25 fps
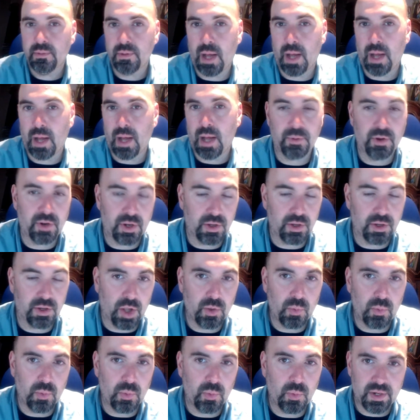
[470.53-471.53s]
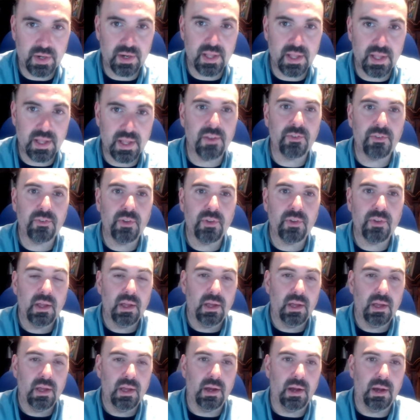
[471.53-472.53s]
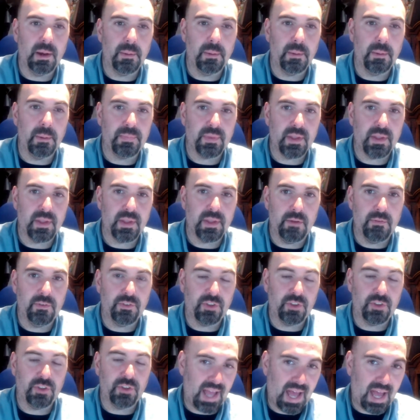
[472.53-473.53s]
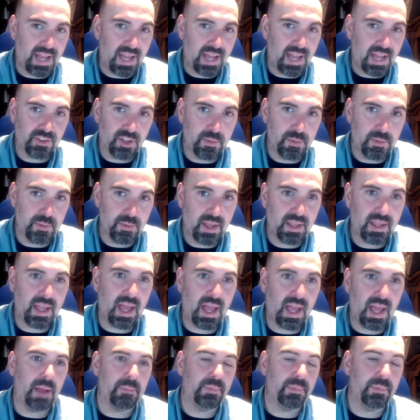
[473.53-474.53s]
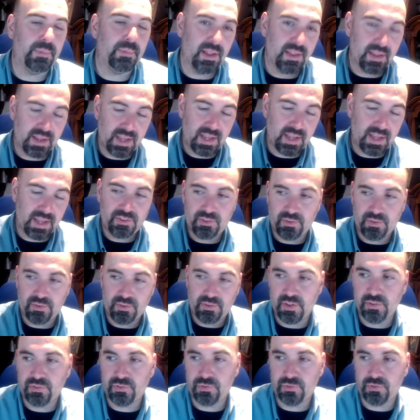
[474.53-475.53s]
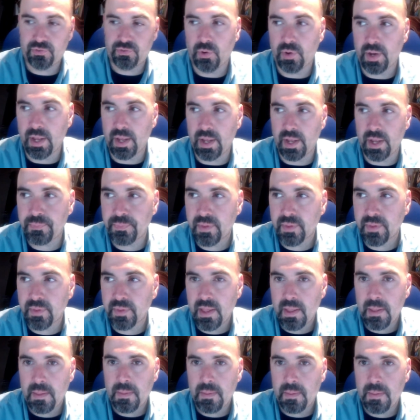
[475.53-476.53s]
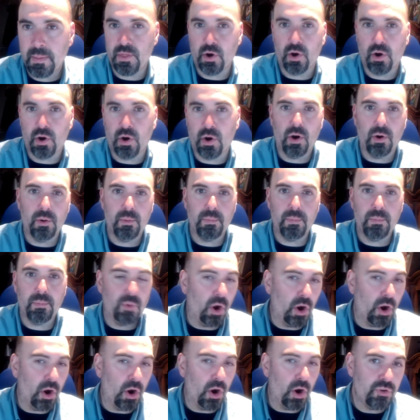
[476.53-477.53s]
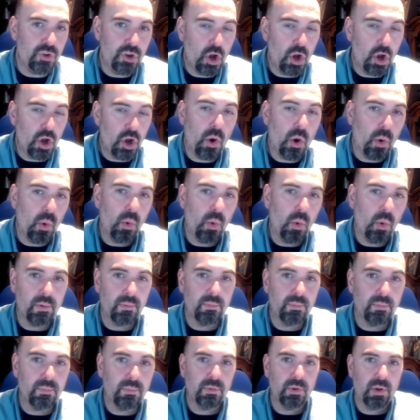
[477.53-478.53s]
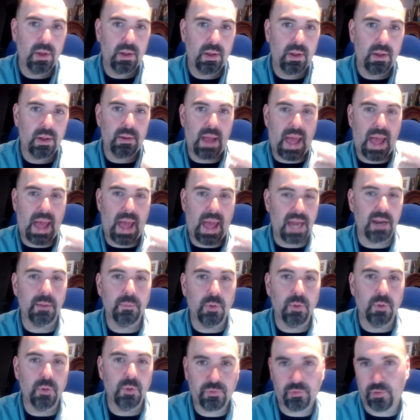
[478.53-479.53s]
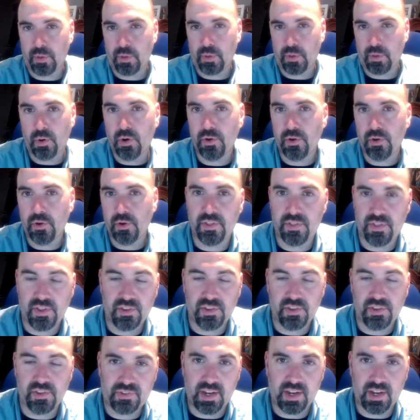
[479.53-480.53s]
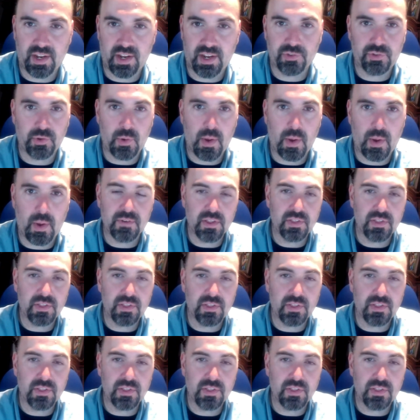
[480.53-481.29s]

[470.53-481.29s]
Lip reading: I'm going to call it what it is. If it's a cat, it's going to be a cat. But in the case of this story, there are no animals from Earth in this setting. So everything